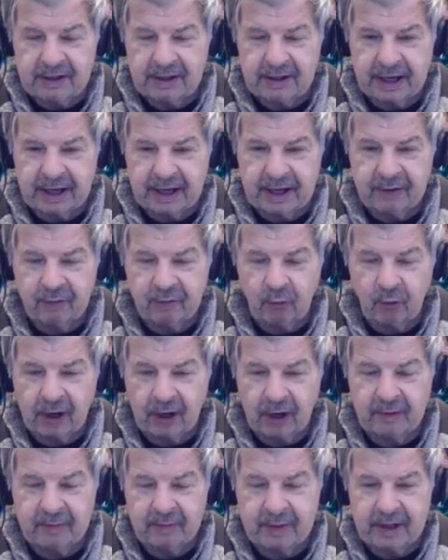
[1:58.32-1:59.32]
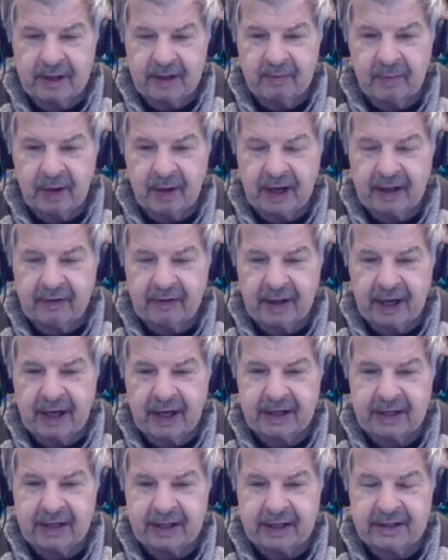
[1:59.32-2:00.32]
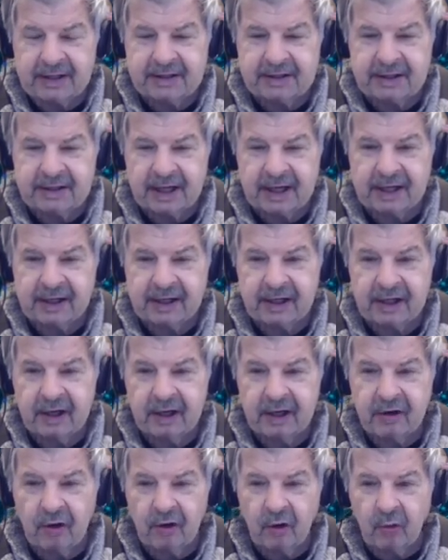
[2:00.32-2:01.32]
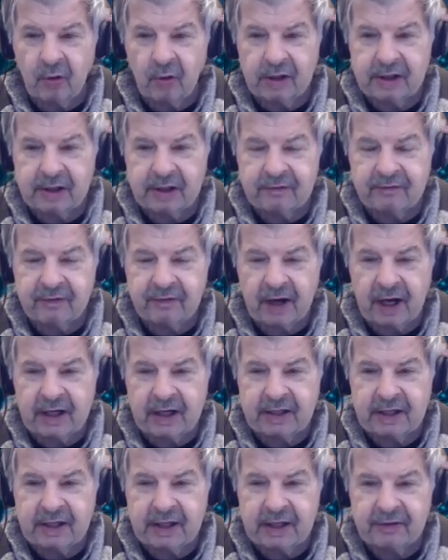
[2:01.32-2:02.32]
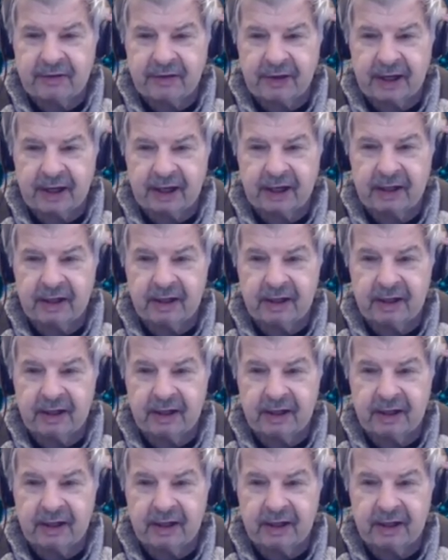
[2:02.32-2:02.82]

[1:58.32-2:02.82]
And what I mean by that is that no one can find anything.